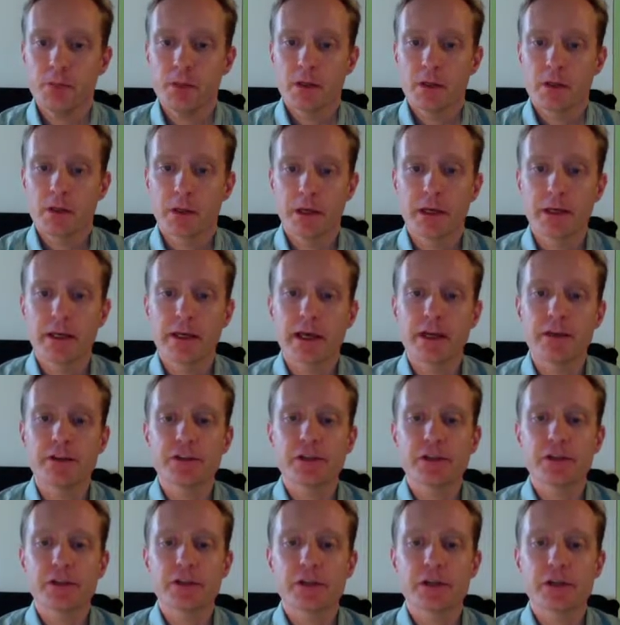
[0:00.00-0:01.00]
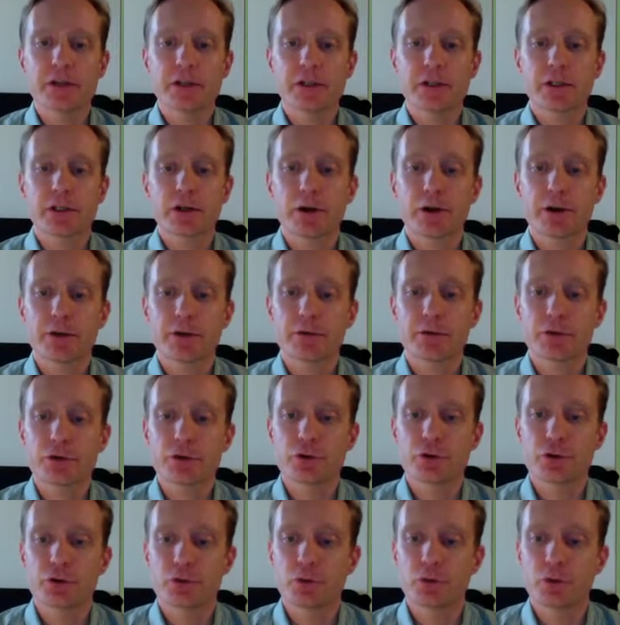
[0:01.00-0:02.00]
In any case, in discussing
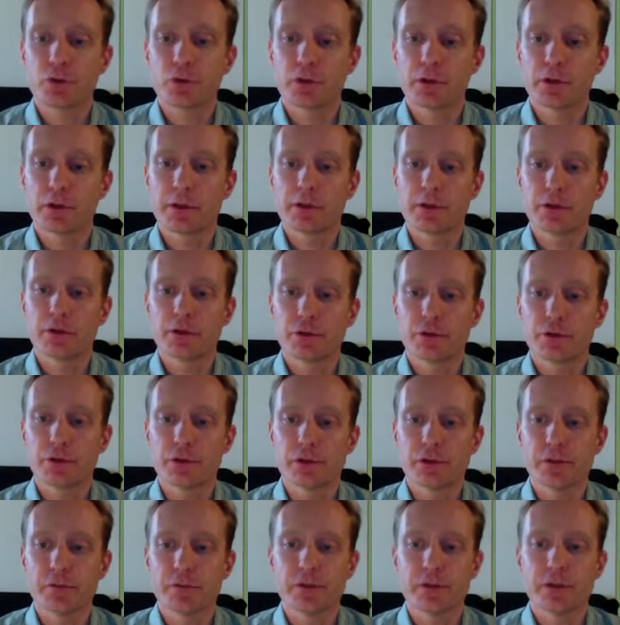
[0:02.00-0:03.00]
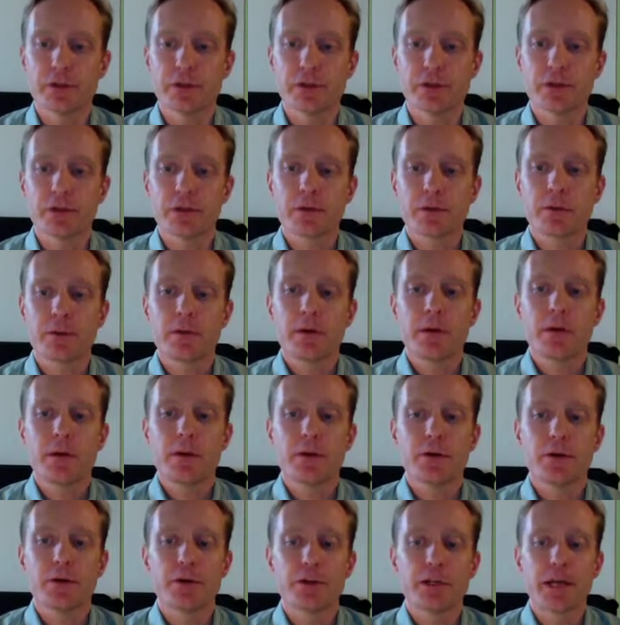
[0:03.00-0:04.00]
controversial moral issues in business,
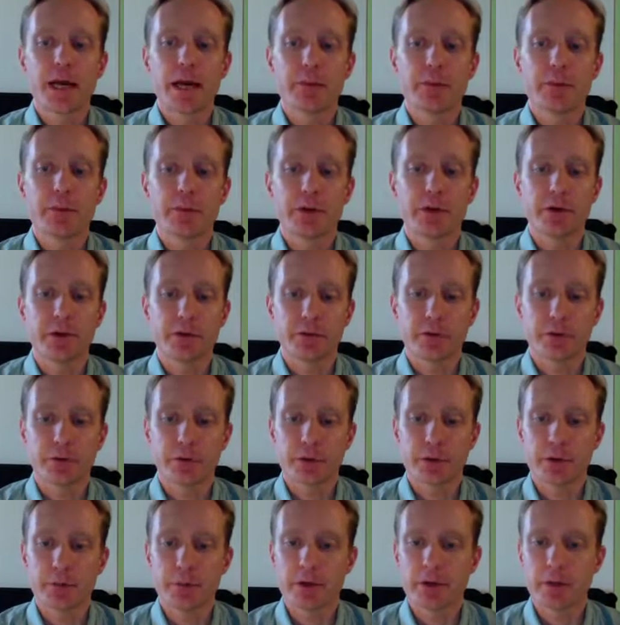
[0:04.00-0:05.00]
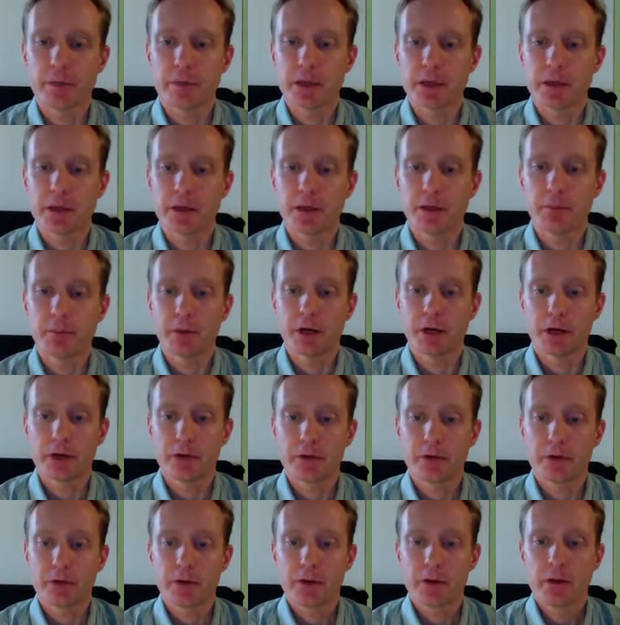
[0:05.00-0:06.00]
there's apt to be disagreement among
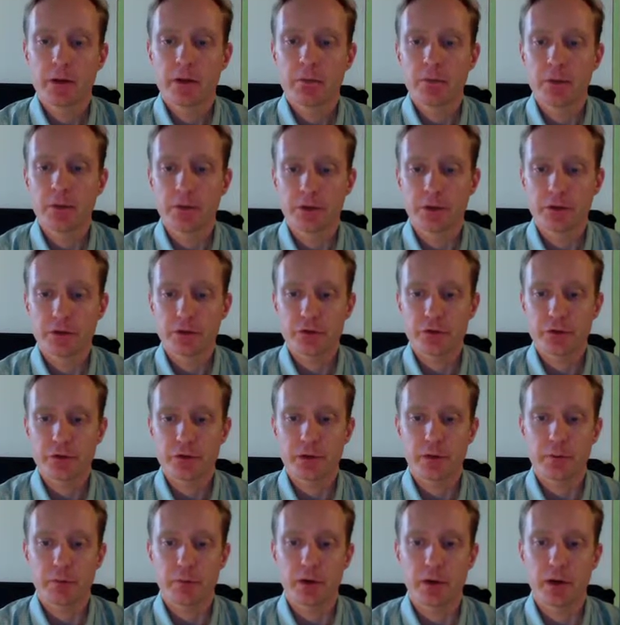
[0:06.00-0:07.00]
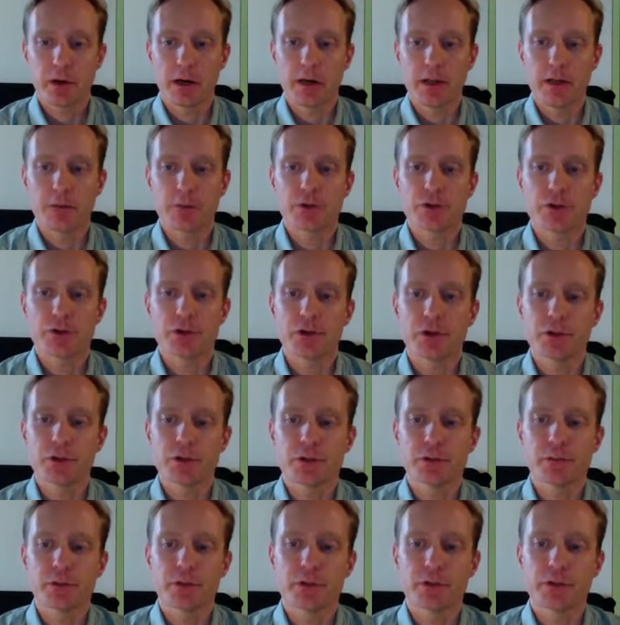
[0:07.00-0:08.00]
us, but this shouldn't imply that we should all
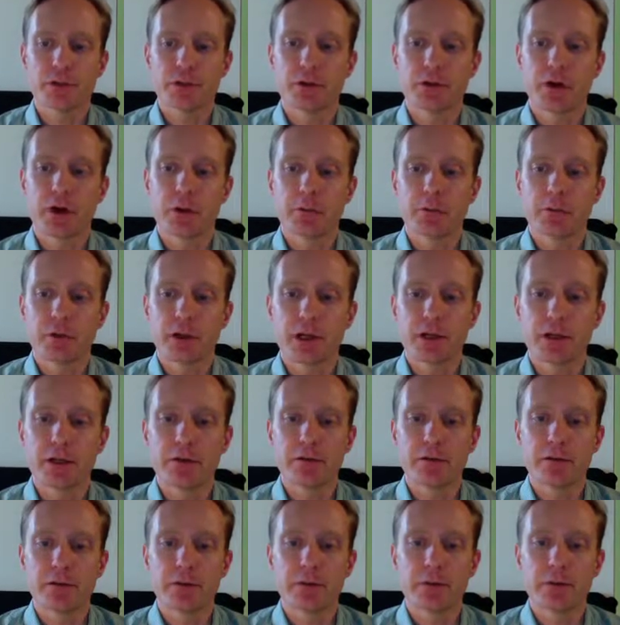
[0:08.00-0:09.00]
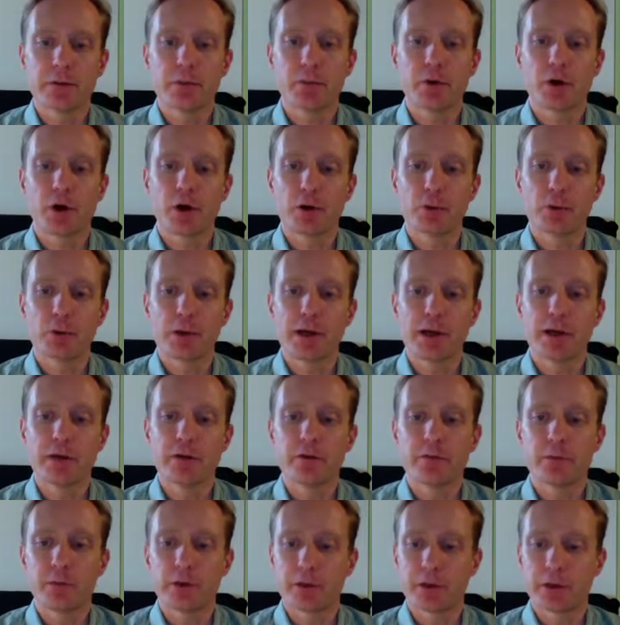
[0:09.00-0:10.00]
just merely adopt relativism and part
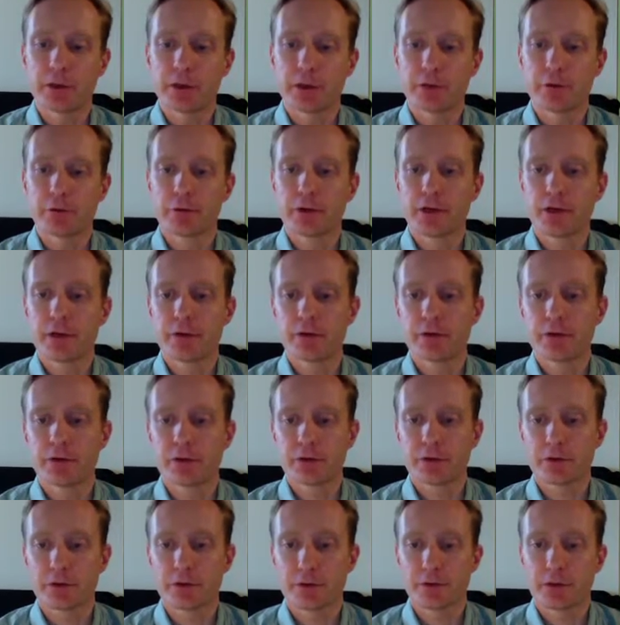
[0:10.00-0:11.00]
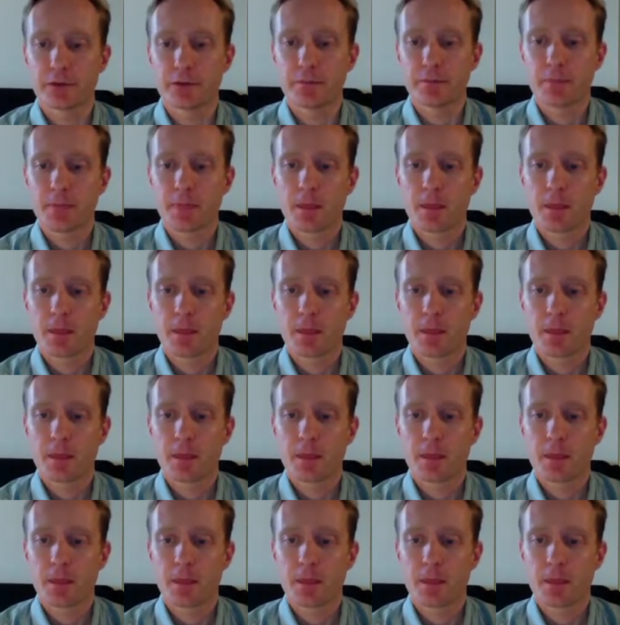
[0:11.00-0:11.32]
ways, merely agreeing to disagree.